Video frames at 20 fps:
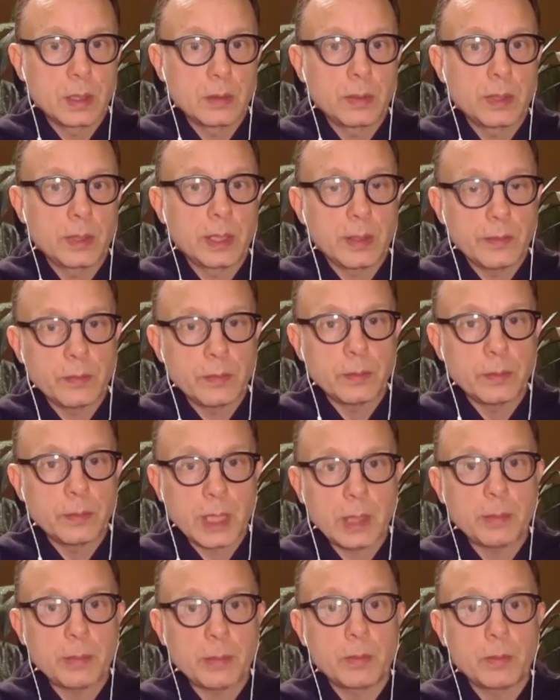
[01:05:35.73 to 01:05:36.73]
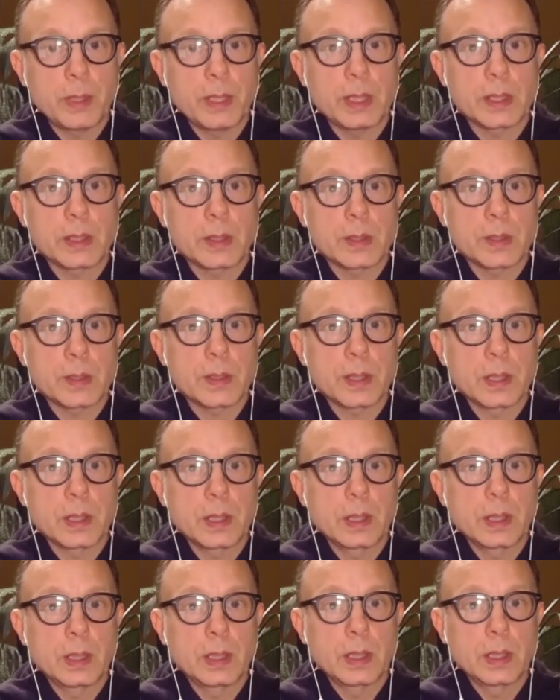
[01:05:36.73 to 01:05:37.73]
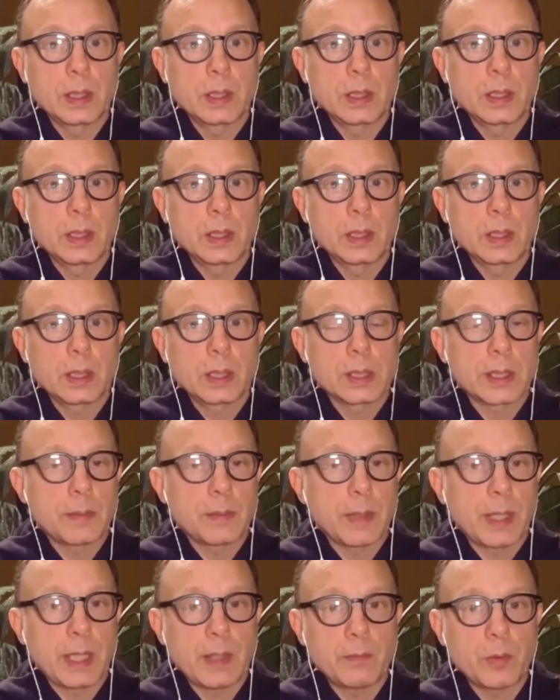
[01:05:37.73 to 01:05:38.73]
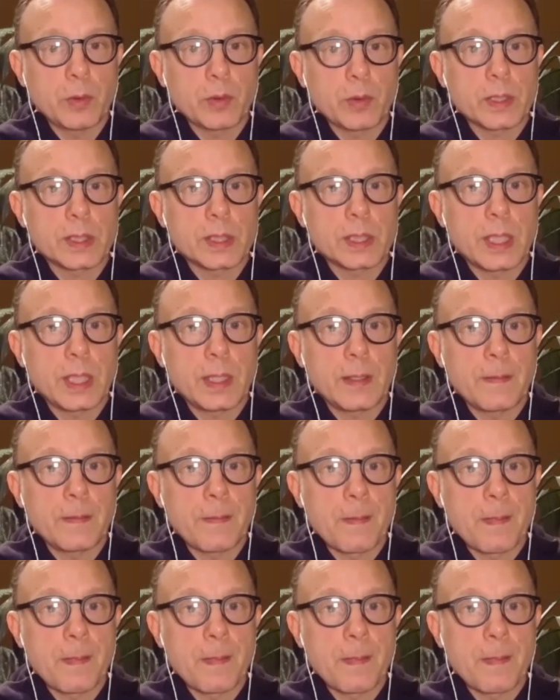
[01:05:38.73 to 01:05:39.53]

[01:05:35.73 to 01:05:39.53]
We give them a couple minutes because they may have more to say.